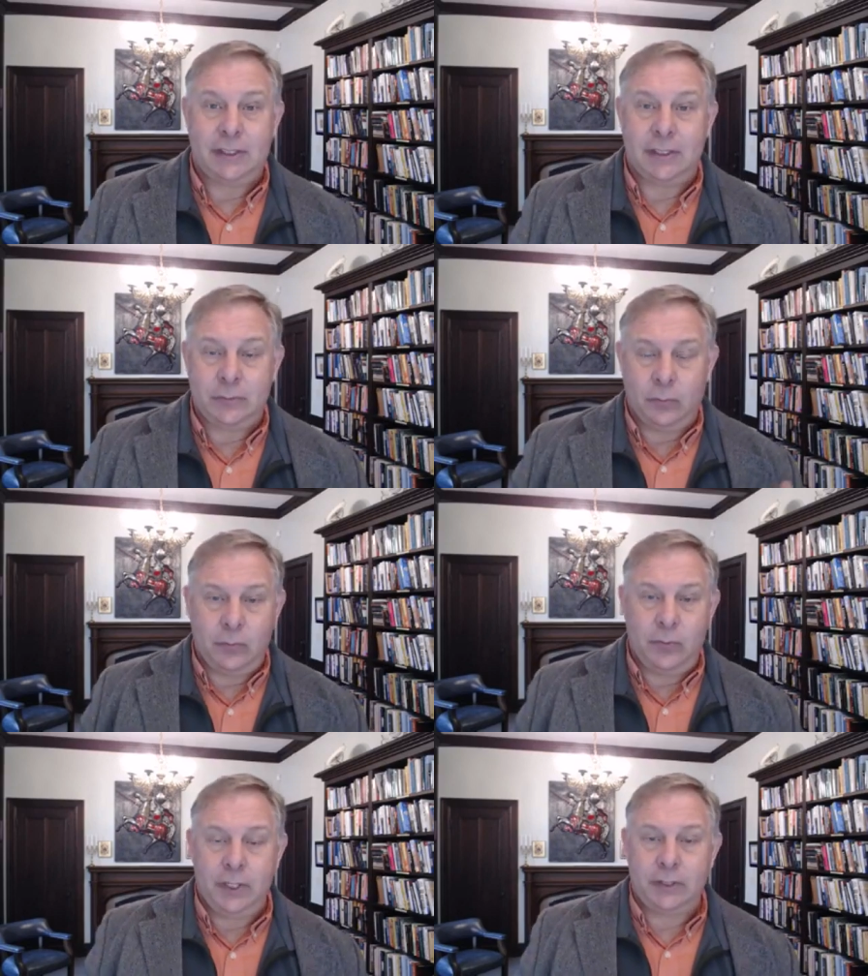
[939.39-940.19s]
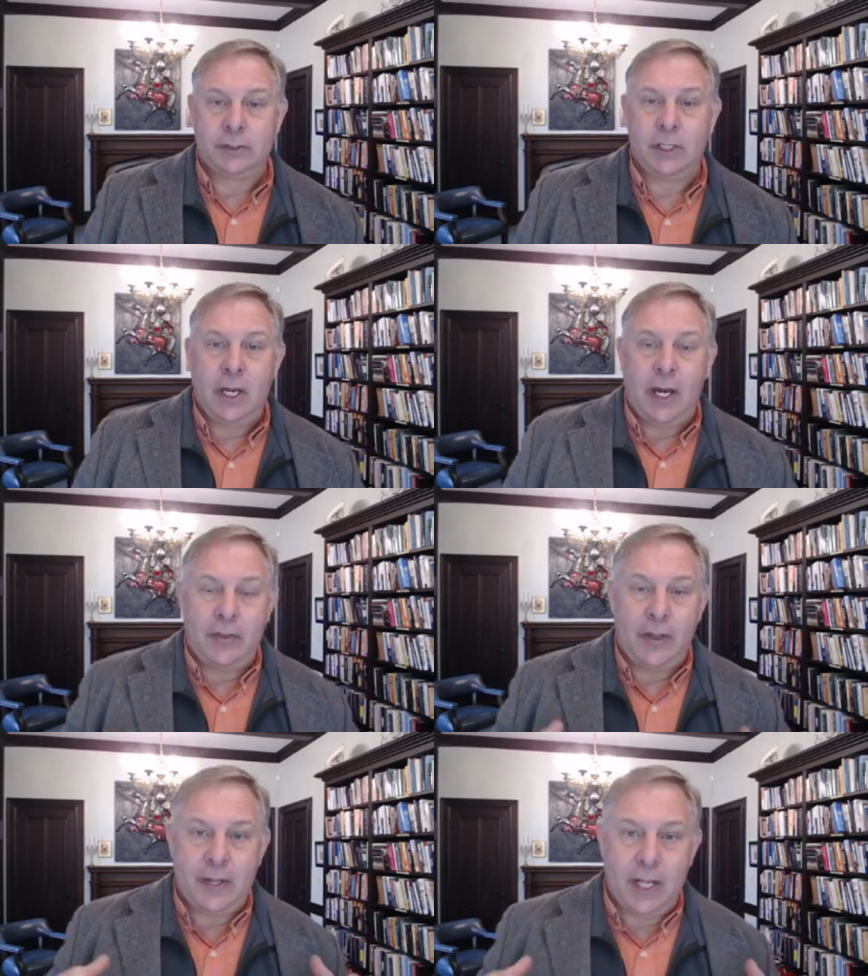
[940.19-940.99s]

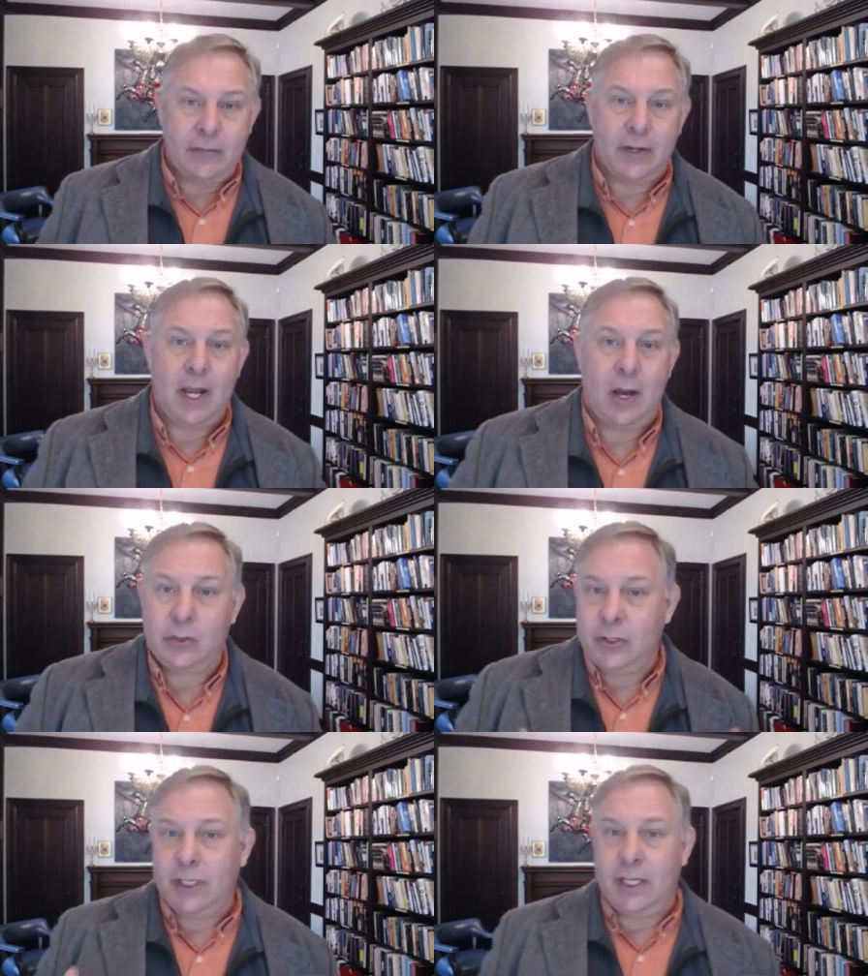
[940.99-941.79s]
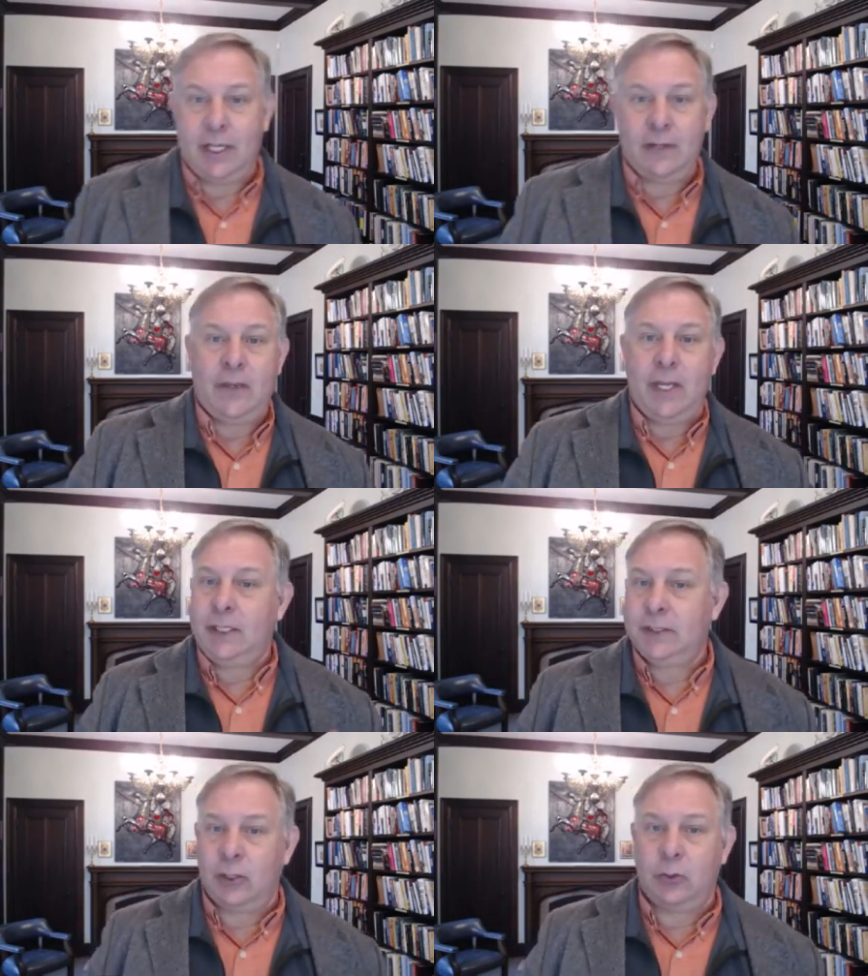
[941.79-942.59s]
That they have encountered the King of
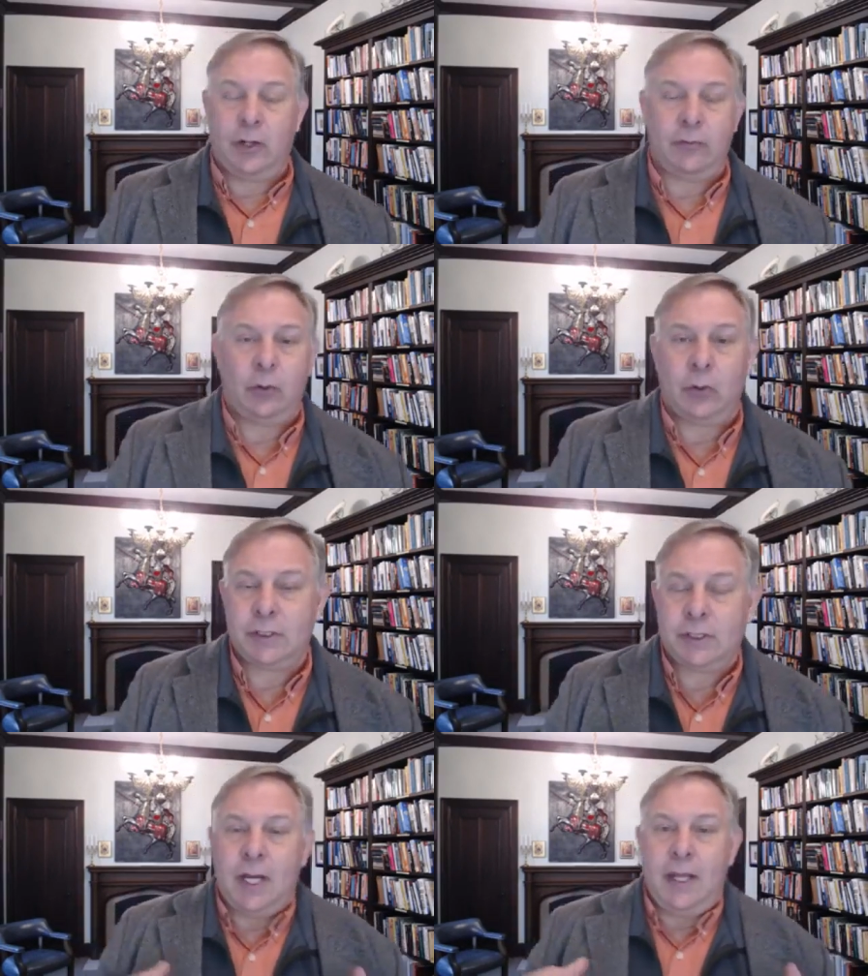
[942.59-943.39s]
Kings, the Lord of Lords.